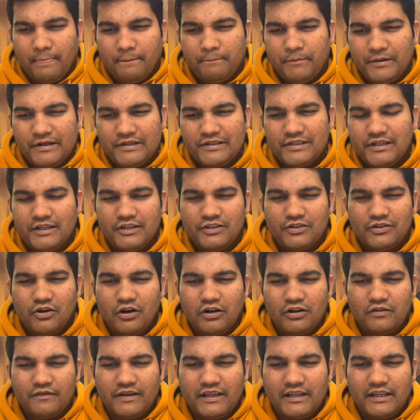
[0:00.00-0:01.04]
Person is
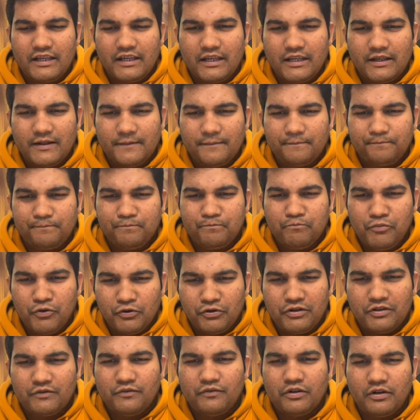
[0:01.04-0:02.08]
not very
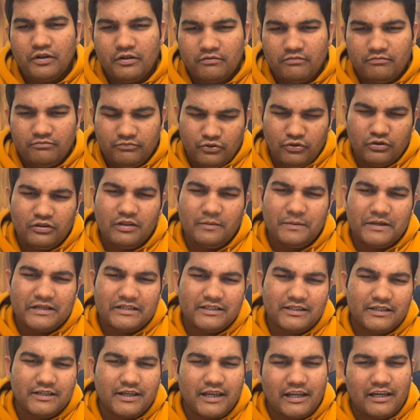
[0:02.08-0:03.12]
beautiful, though the
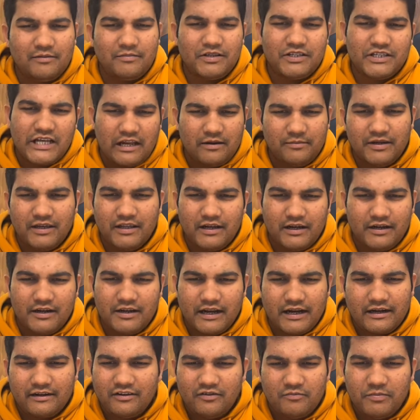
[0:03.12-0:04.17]
person can be charming and
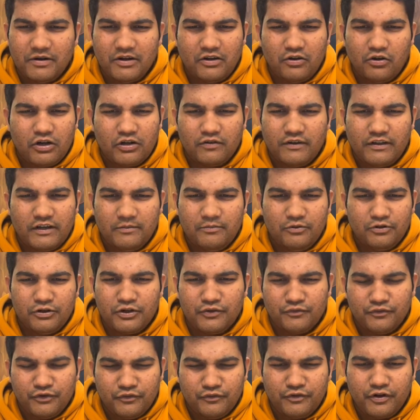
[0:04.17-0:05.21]
attractive, but not very
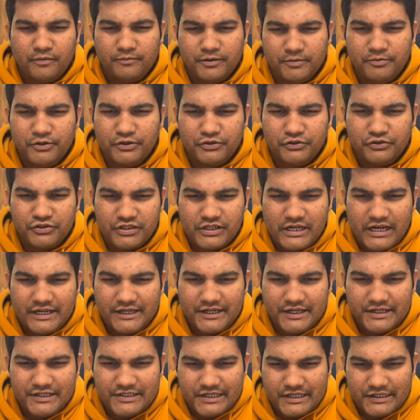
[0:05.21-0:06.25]
beautiful from the beauty
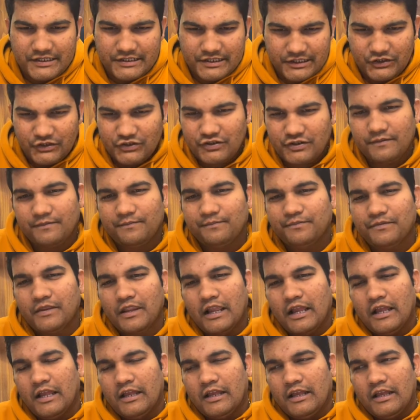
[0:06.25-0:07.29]
standards as such
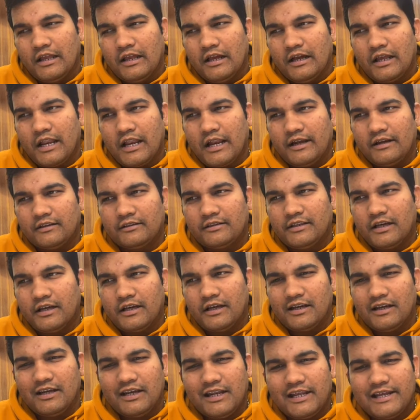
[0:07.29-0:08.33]
right?
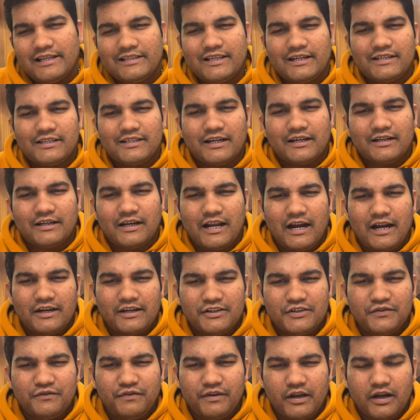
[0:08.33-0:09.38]
The nails, etc., are
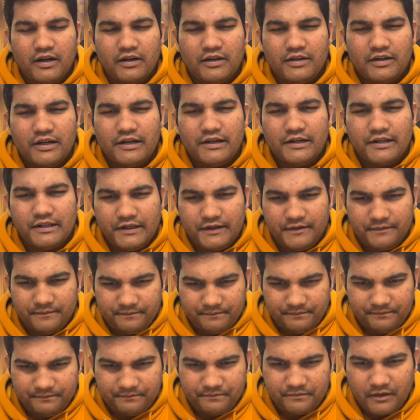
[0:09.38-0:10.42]
disfigured, dirty,
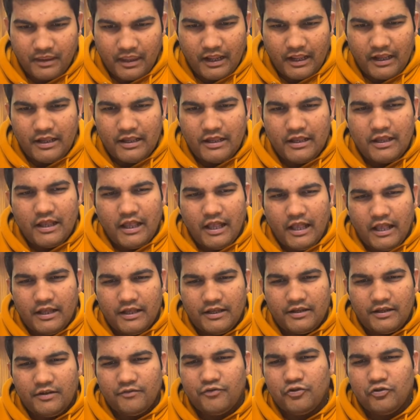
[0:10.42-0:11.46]

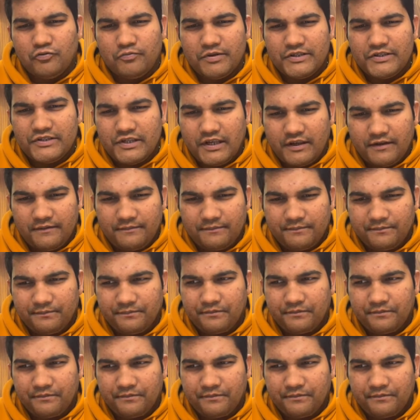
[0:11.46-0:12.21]
if you may say.